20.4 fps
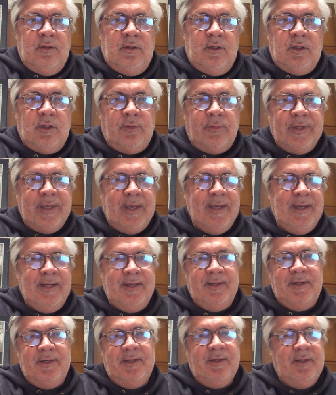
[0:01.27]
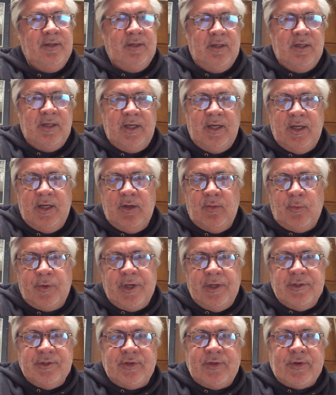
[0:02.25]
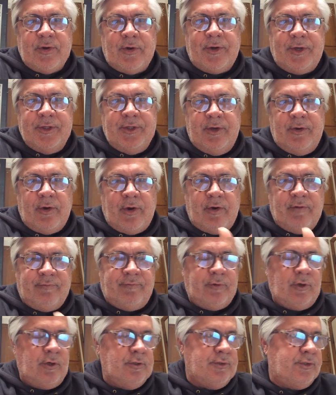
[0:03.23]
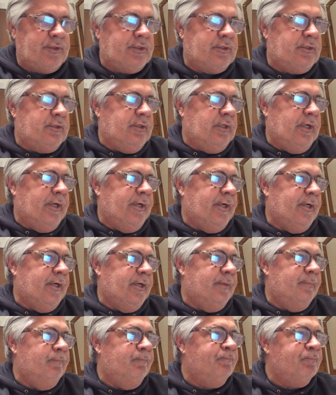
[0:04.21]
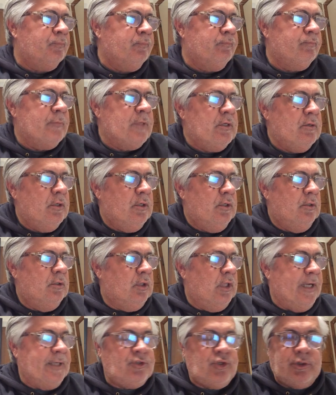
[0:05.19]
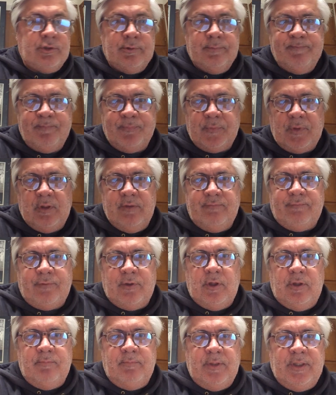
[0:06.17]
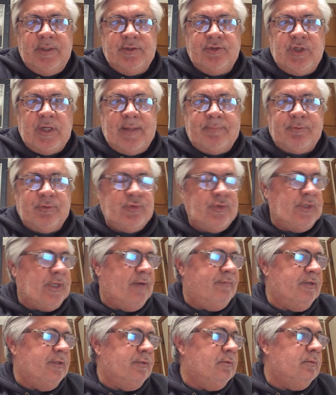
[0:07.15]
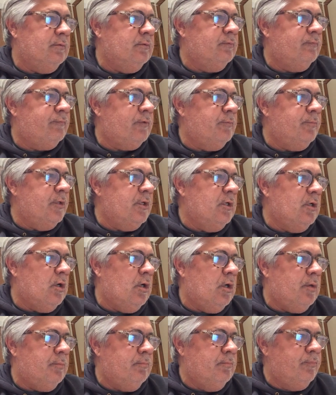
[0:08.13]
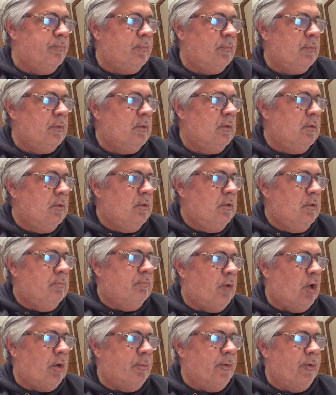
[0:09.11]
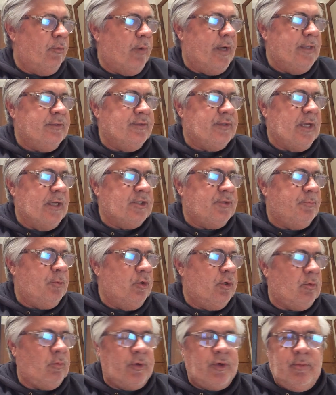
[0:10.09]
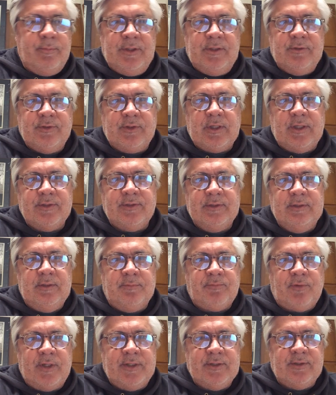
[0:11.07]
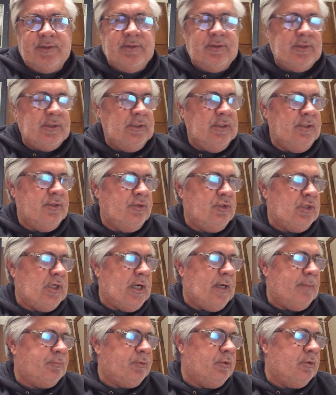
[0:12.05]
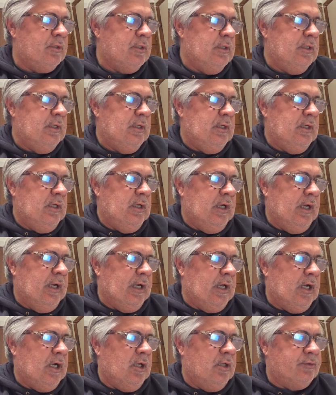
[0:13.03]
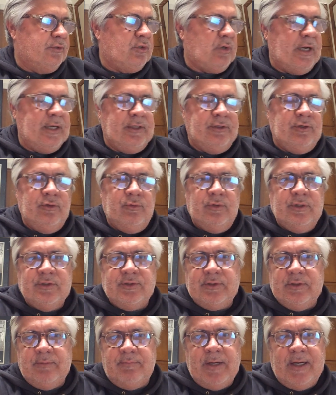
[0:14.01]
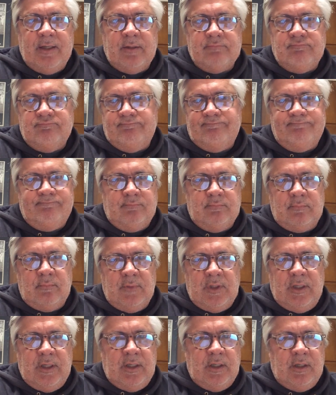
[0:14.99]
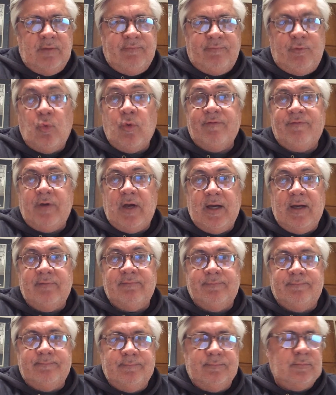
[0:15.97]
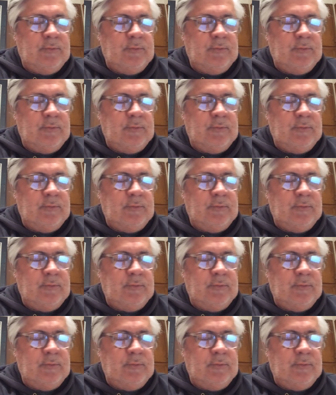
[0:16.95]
Hello again. We're getting started on our first lecture from Chapter 7 from the Barber and Wright textbook. We're going to be discussing the presidency in this chapter, and I'll try to do this in about 4 or 5